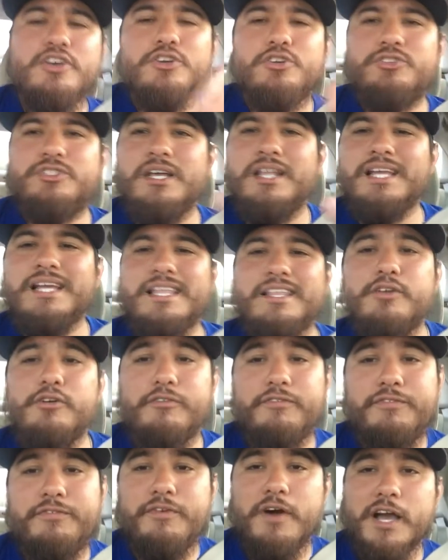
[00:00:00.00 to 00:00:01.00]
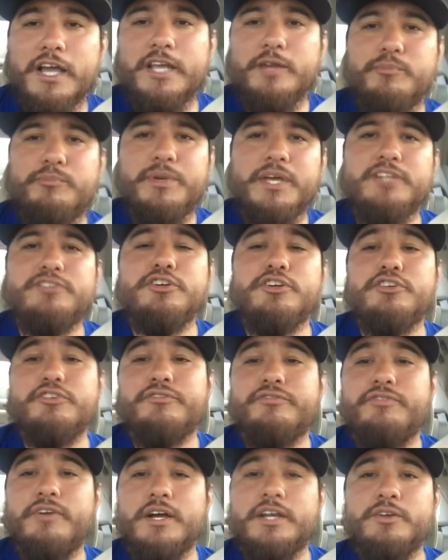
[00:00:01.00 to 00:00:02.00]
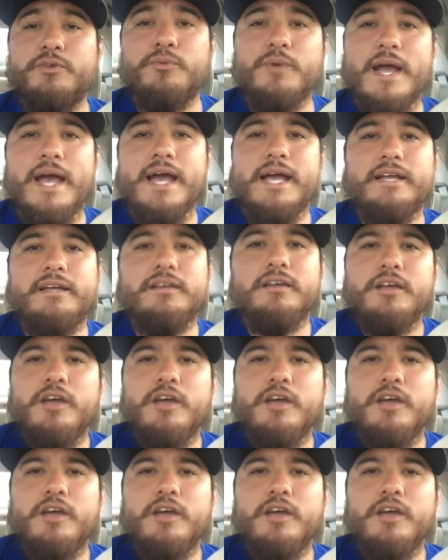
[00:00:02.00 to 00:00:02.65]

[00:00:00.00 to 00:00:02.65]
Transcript: You sound like a little fucking bitch on your fucking rag.